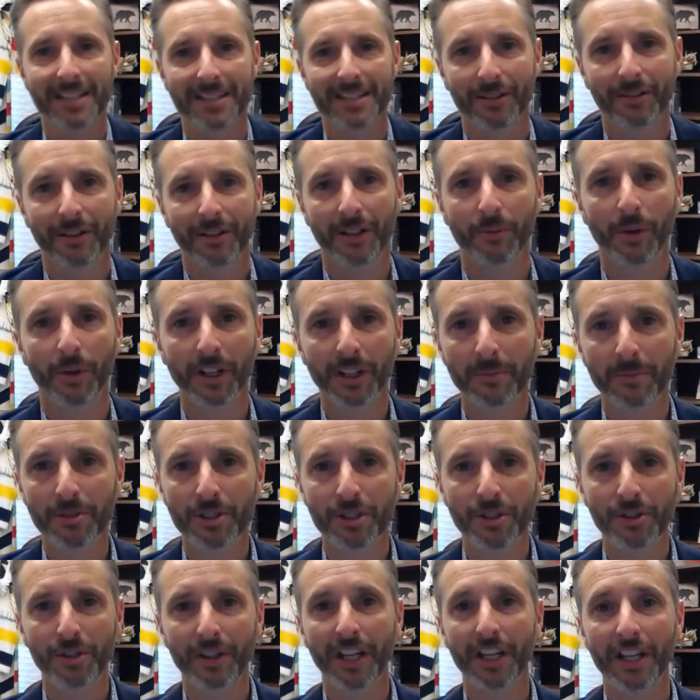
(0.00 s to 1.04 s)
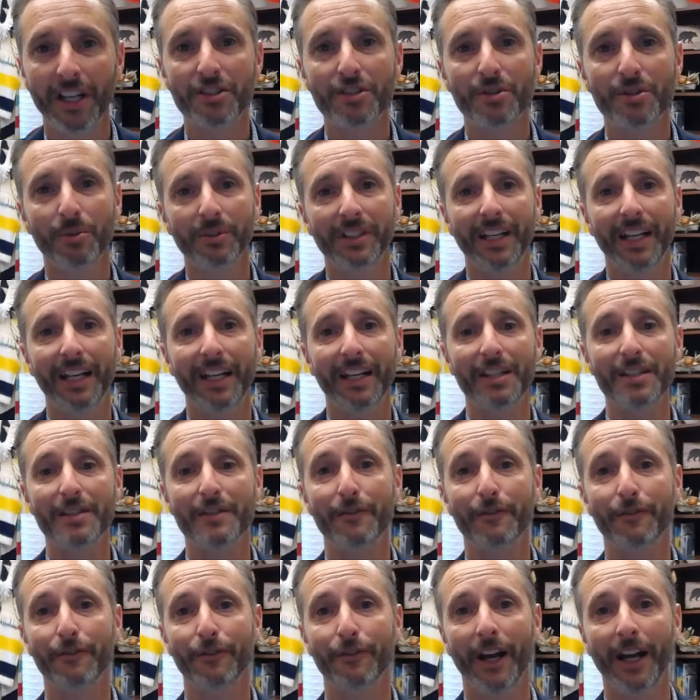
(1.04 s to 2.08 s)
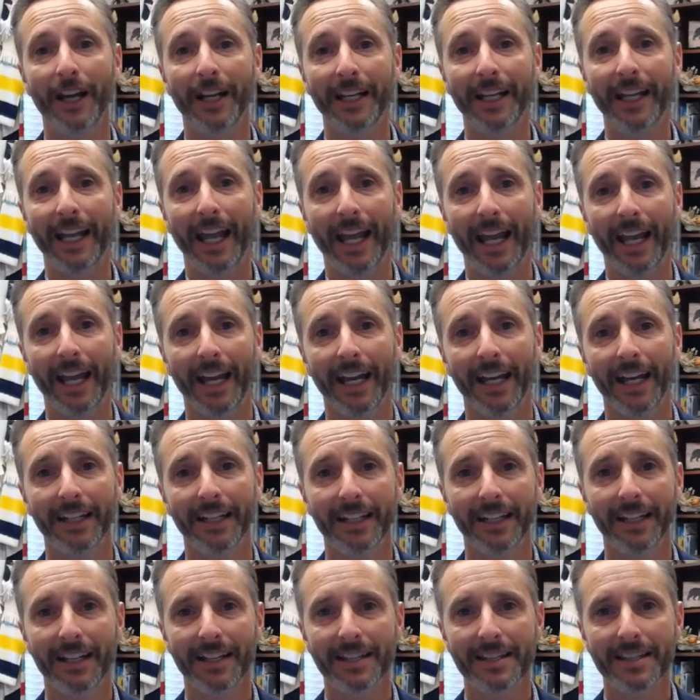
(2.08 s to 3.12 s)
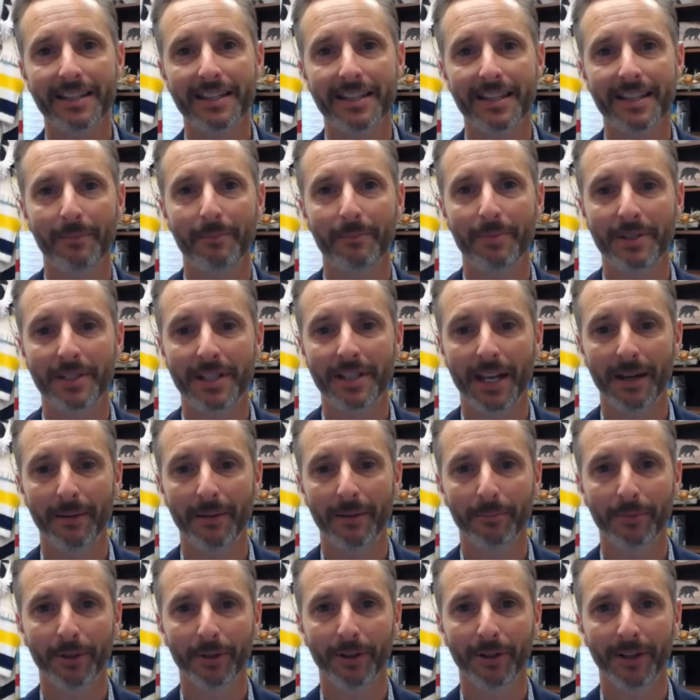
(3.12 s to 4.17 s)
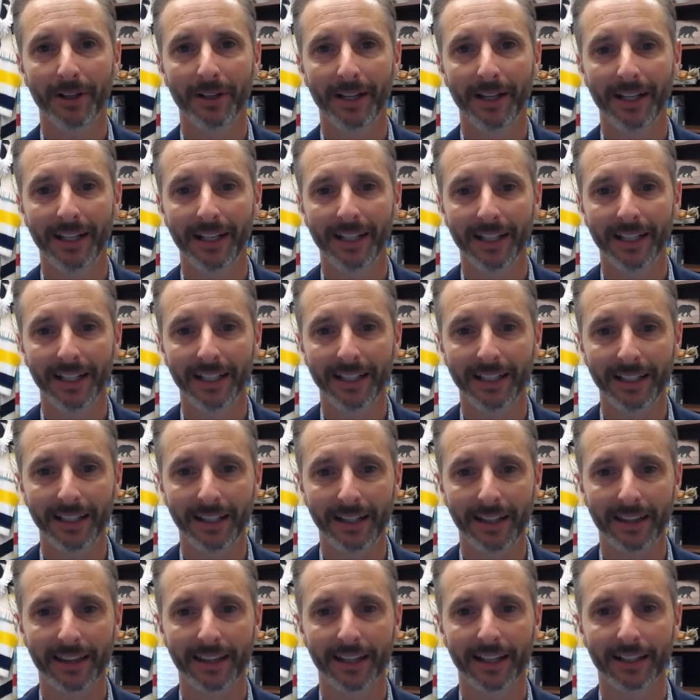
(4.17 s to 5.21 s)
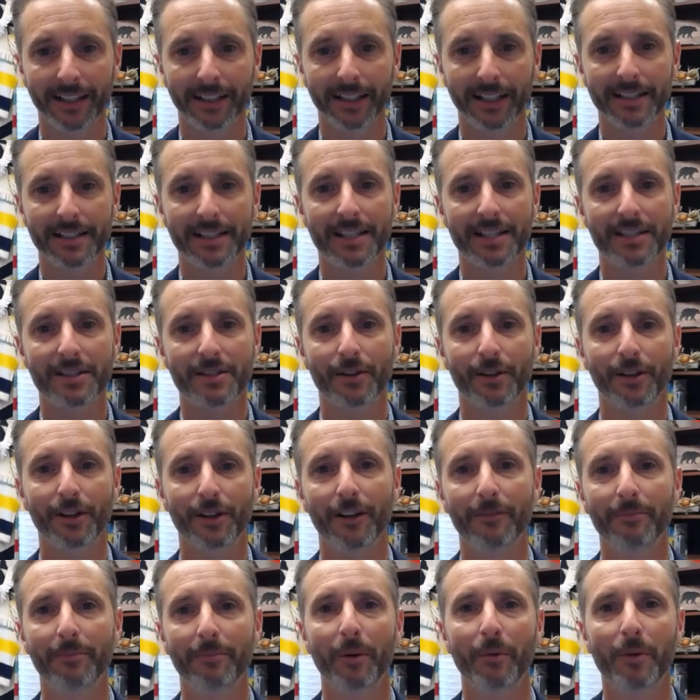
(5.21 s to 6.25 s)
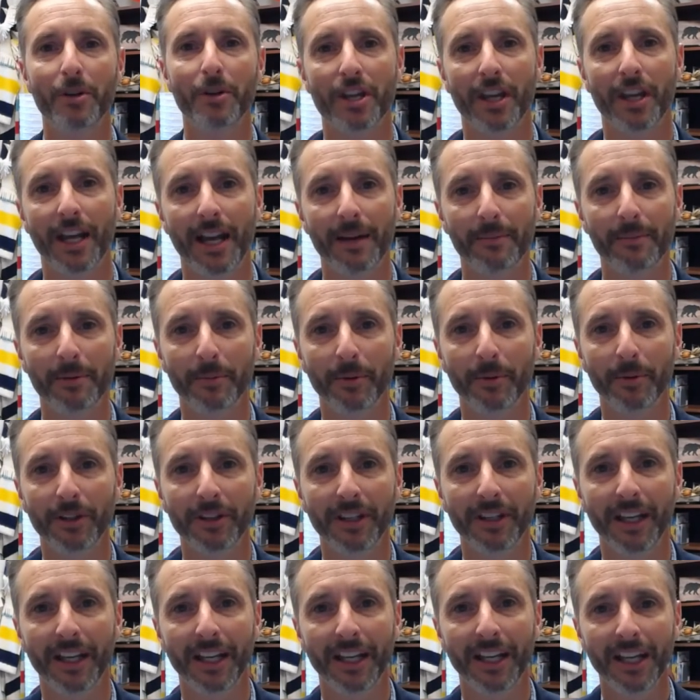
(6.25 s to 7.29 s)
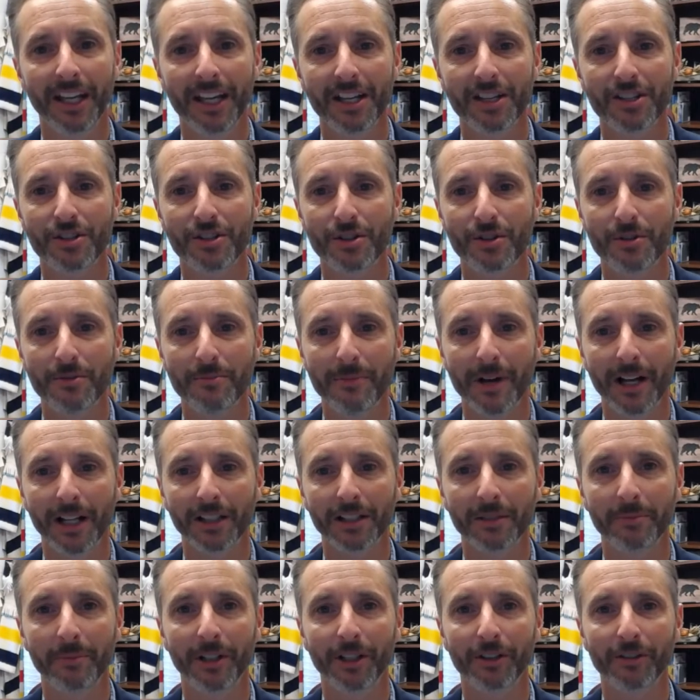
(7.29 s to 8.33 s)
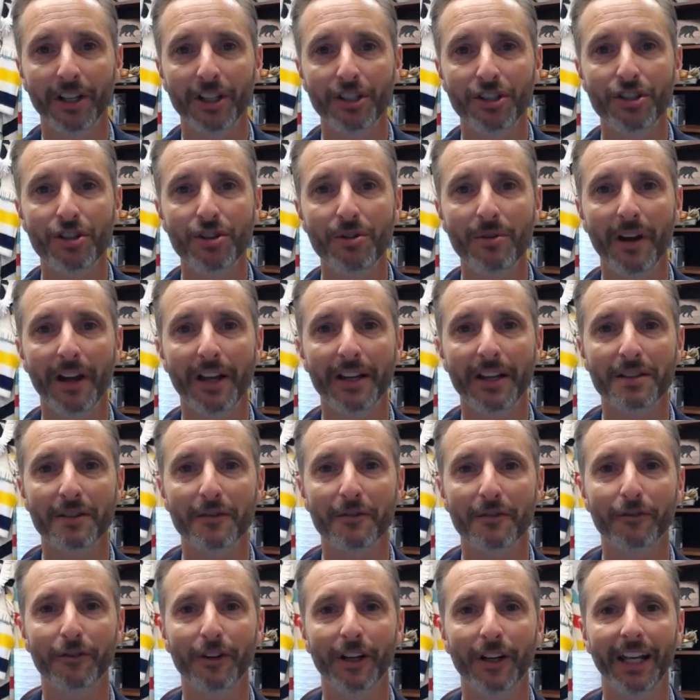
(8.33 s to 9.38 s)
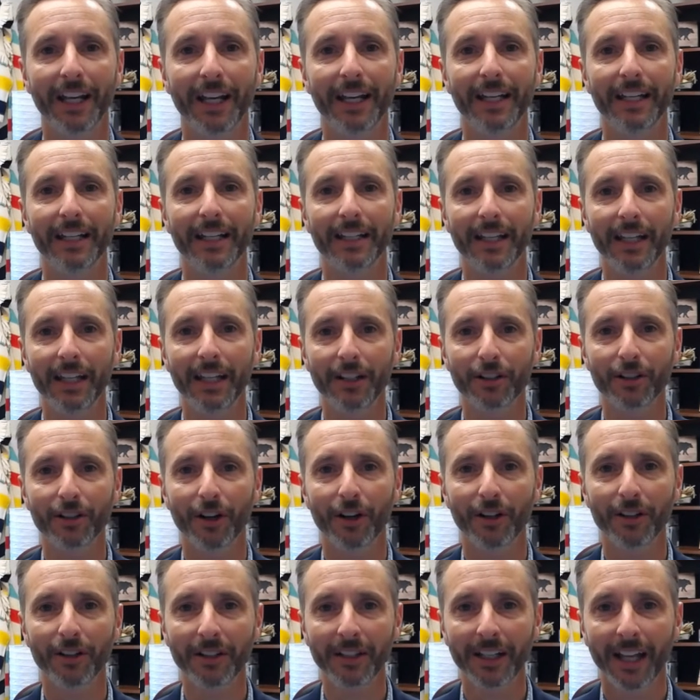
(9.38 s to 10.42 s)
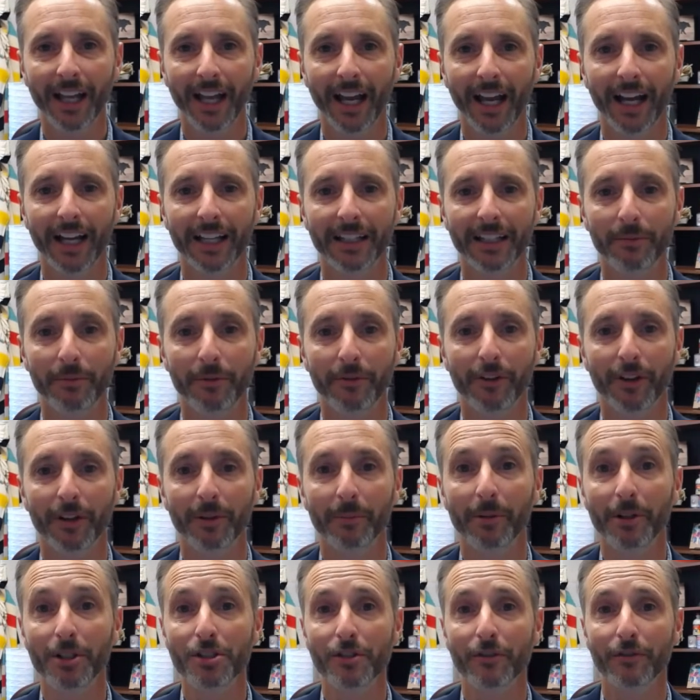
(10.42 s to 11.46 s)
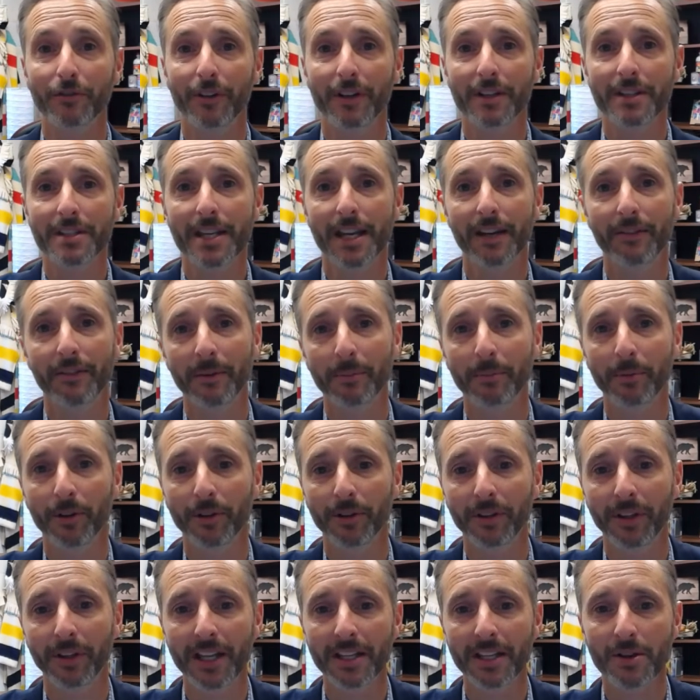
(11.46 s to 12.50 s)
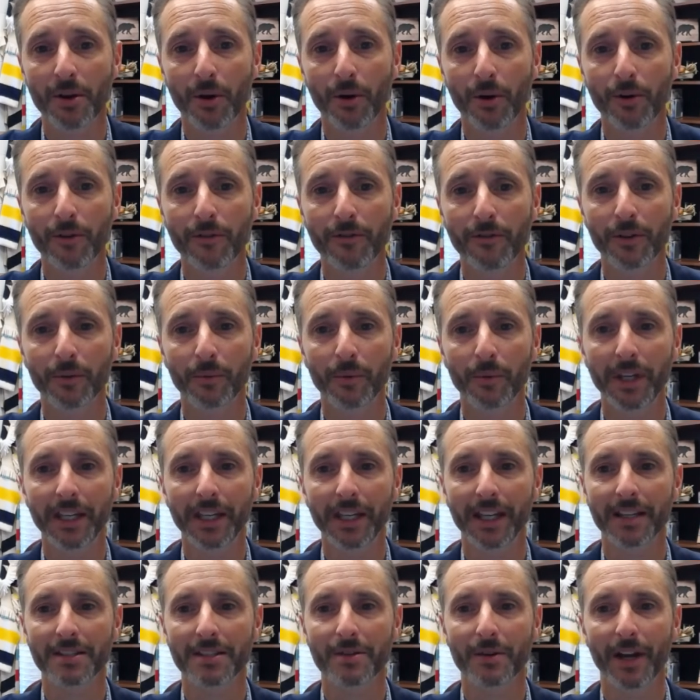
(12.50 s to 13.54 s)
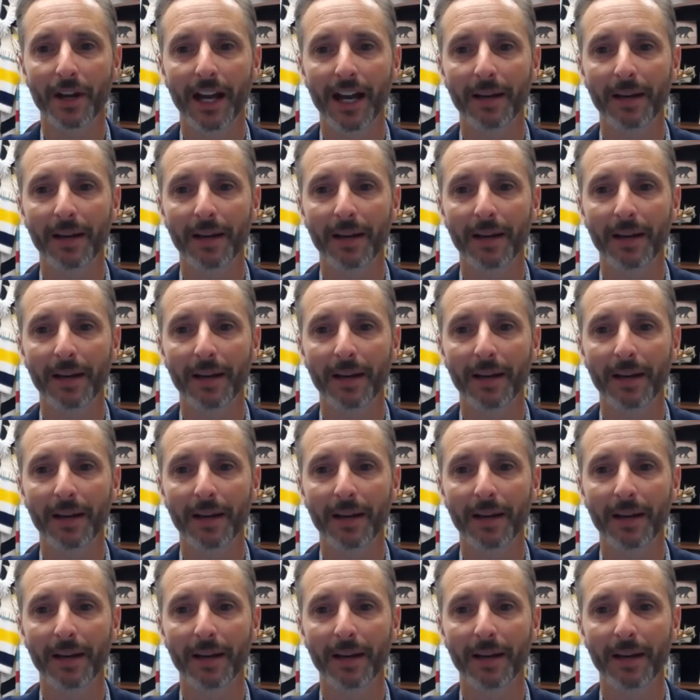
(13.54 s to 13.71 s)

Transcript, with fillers: Thanks. All right. Welcome to New Day at School. Today it is Friday and it's September 9th. I'd like to start off by wishing a happy birthday to Malcolm in grade two and to Freya in kindergarten. And then we've got a bunch of friends having birthdays over the weekend.